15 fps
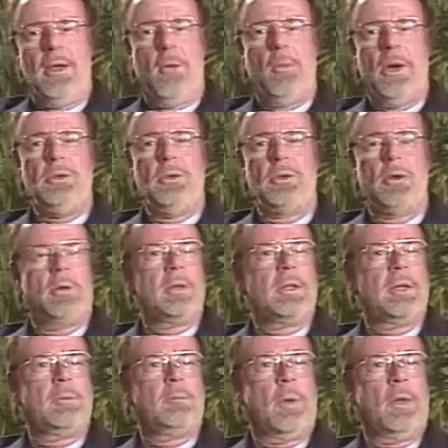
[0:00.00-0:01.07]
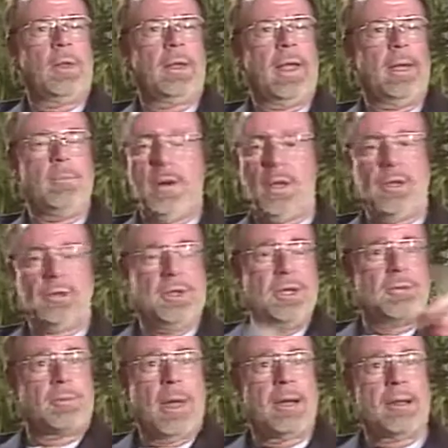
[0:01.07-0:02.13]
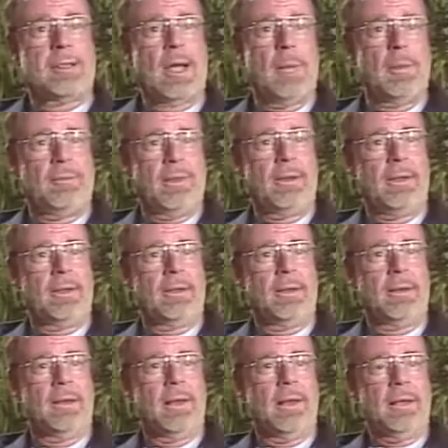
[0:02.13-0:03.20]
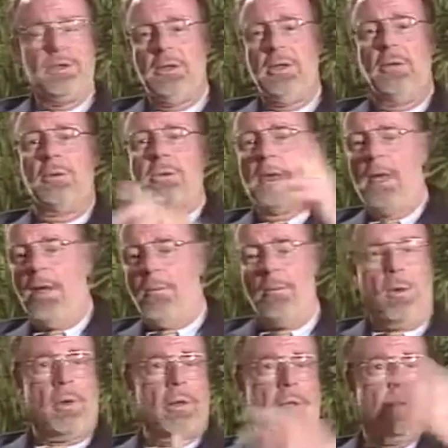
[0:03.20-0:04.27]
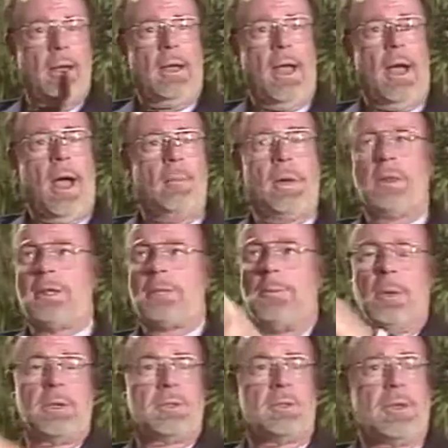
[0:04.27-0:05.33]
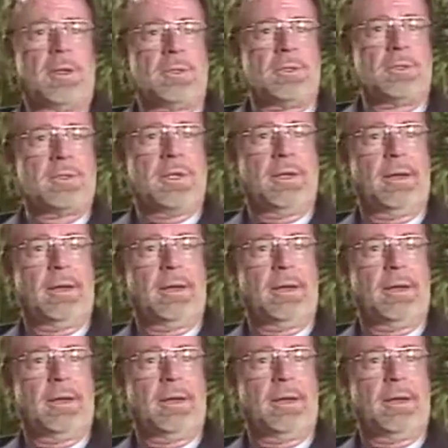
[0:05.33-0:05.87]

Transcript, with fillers: When you go to the ball game, she's right on top of everything. She knows more than, I bet, the sports announcer.